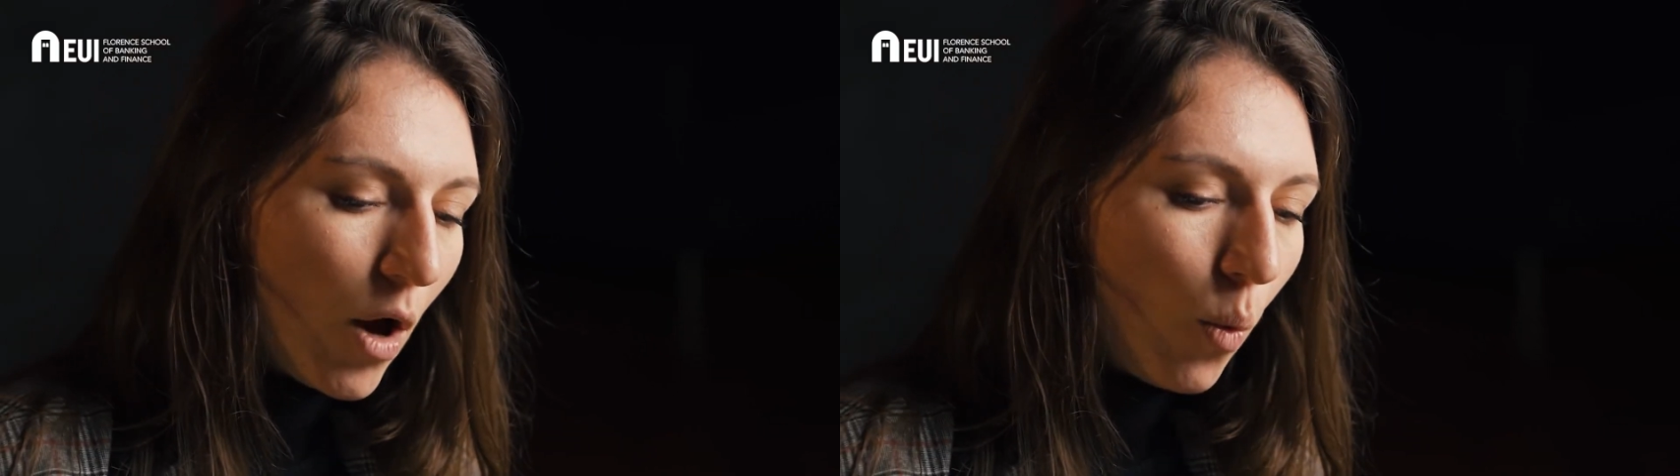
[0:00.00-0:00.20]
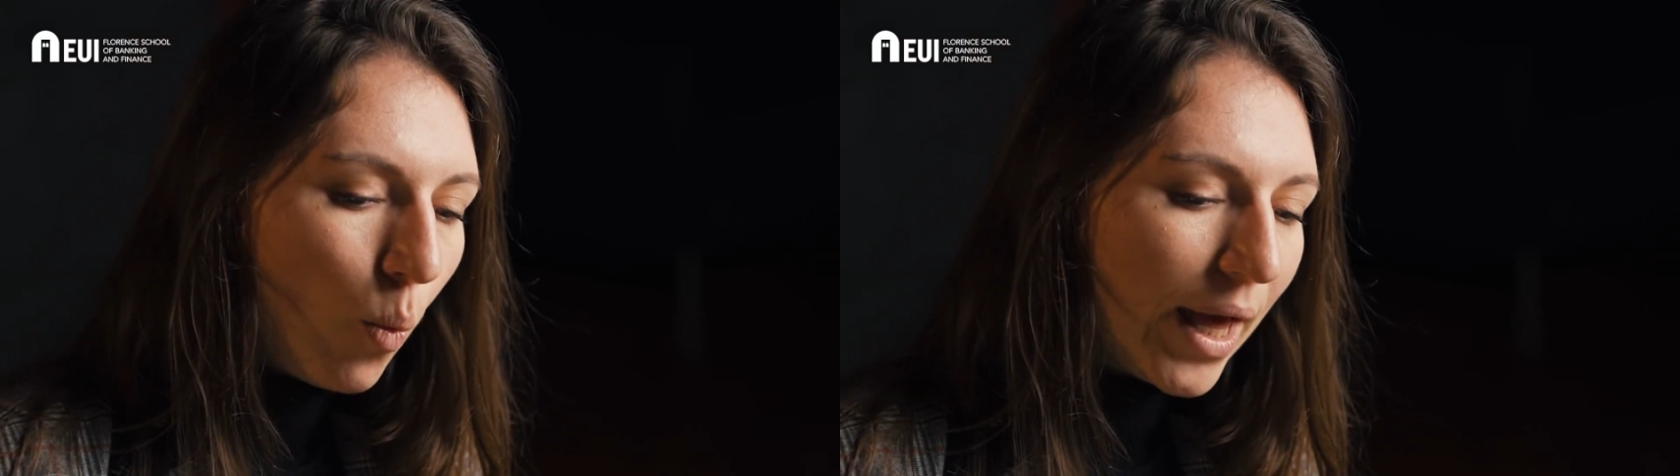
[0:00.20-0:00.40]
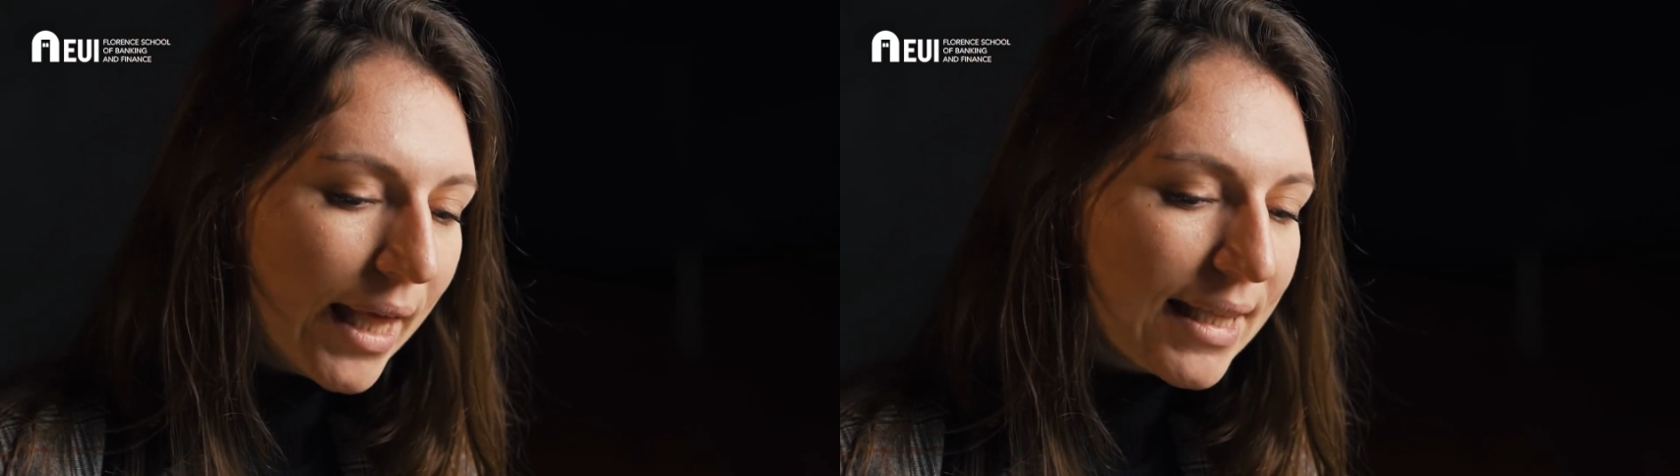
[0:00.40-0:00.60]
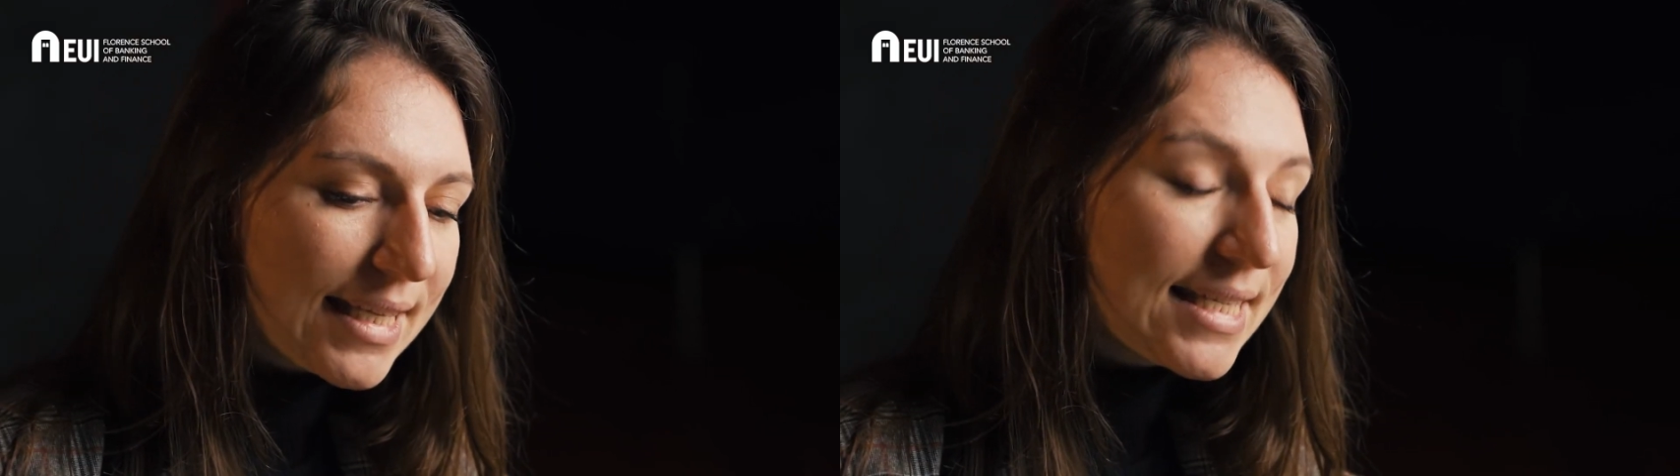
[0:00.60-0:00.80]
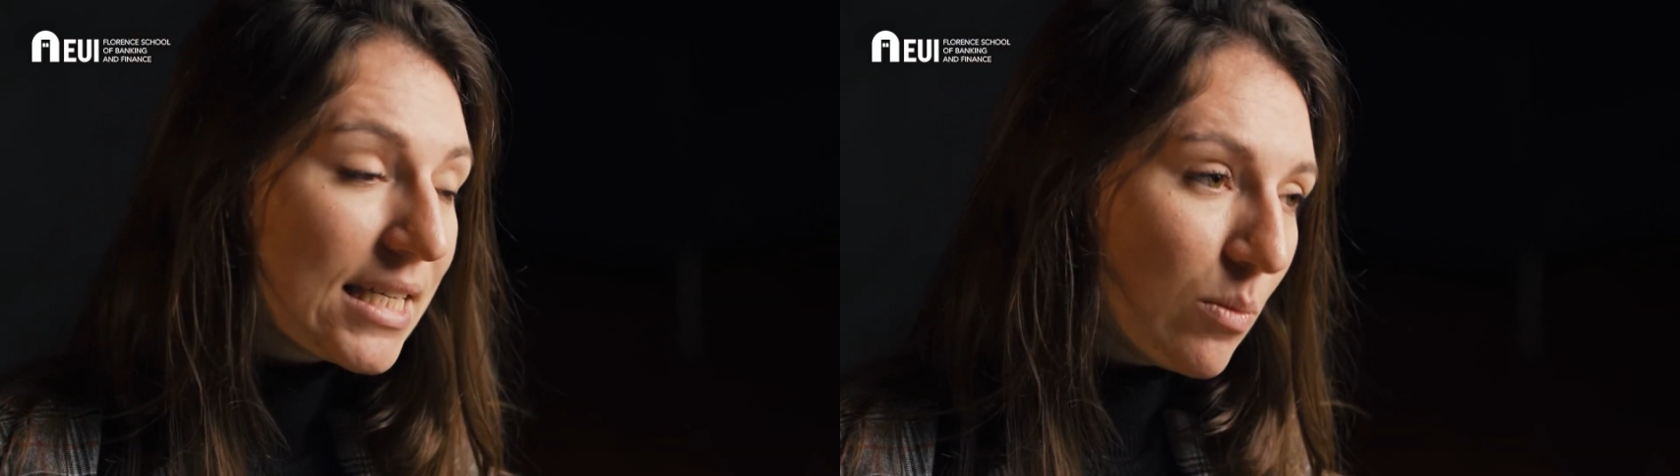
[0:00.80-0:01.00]
when
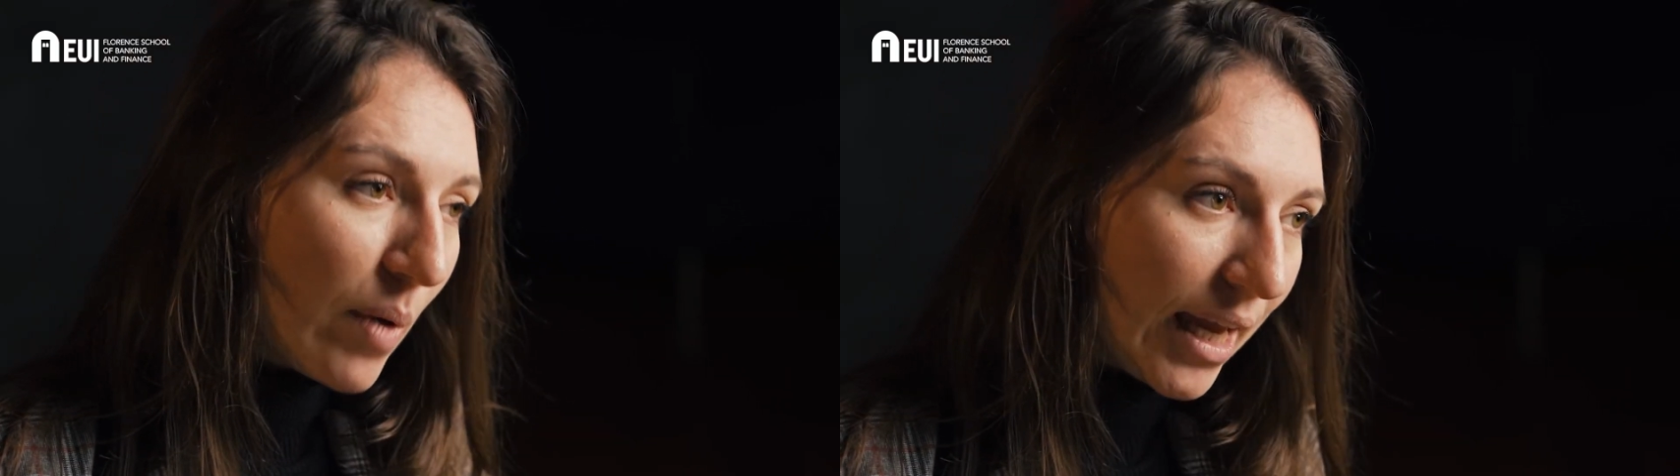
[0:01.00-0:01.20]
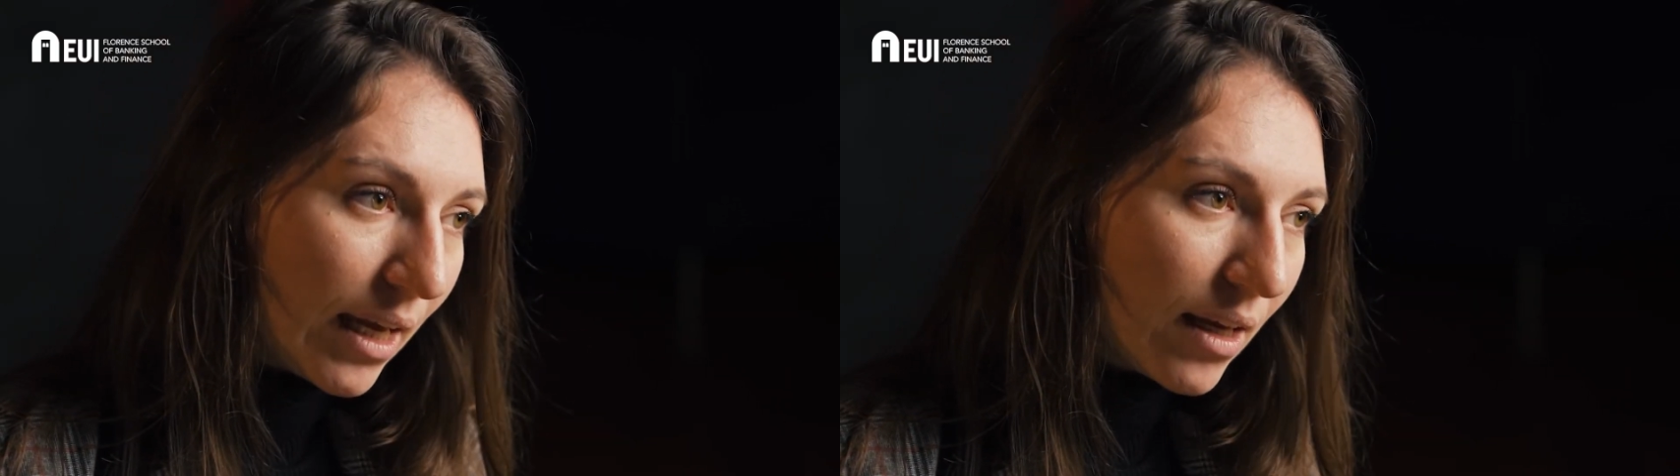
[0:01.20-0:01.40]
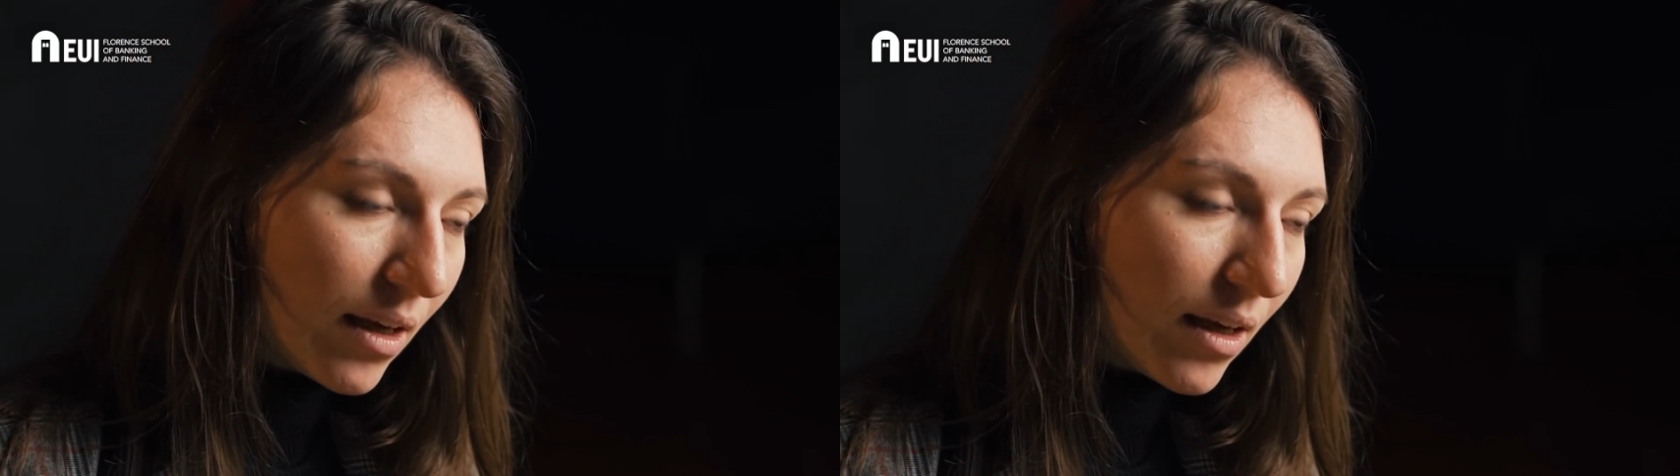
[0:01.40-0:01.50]
Citibank